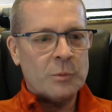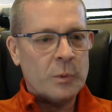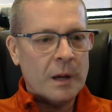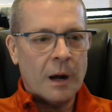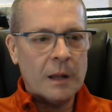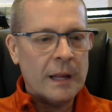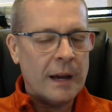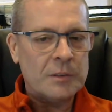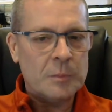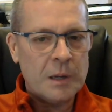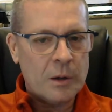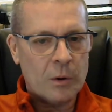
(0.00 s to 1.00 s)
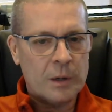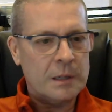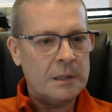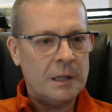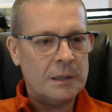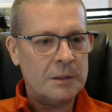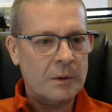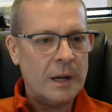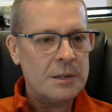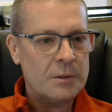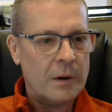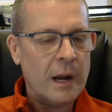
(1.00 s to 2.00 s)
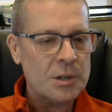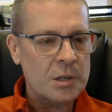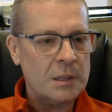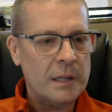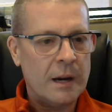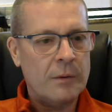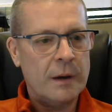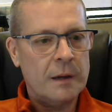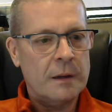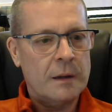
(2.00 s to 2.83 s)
and we all have to be going in the right direction that way.